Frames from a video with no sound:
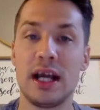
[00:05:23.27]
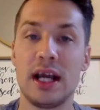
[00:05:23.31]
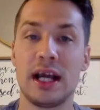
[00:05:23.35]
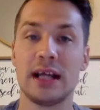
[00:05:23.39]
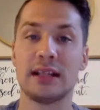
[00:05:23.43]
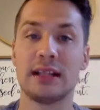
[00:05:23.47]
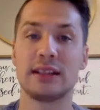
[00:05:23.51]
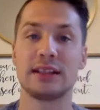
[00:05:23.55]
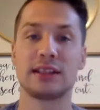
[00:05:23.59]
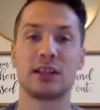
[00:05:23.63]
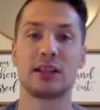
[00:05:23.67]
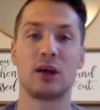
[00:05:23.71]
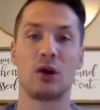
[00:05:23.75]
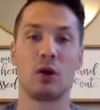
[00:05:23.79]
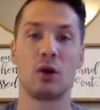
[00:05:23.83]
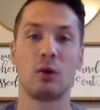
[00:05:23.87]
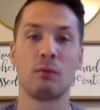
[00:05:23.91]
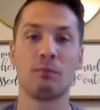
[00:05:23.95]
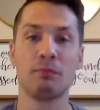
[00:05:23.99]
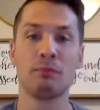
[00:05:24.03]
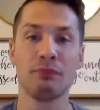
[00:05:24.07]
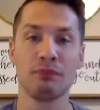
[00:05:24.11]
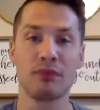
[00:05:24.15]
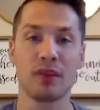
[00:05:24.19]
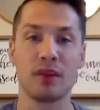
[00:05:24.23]
And so
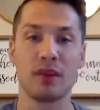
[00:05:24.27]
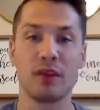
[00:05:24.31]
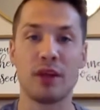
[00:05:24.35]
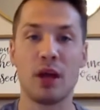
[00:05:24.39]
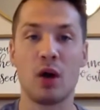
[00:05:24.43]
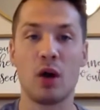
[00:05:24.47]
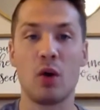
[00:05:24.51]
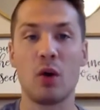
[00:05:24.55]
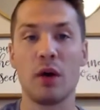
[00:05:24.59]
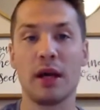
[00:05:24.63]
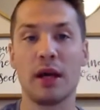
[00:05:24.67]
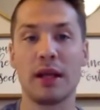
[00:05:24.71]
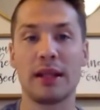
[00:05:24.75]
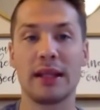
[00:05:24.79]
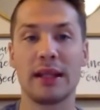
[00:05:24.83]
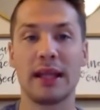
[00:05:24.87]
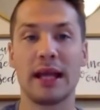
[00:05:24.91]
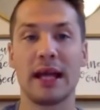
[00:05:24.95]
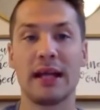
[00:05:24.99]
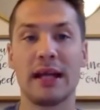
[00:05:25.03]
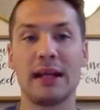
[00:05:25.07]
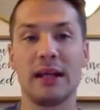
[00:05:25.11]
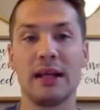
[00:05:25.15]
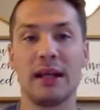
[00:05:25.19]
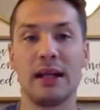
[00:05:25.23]
knowing that
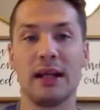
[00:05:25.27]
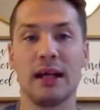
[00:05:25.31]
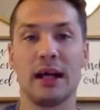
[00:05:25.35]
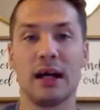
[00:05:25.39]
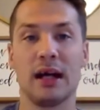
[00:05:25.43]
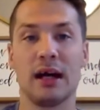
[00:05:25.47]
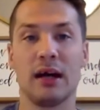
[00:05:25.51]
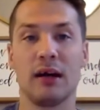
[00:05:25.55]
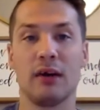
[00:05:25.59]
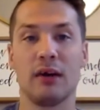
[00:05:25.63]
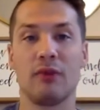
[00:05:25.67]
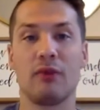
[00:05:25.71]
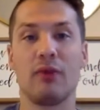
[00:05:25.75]
uh,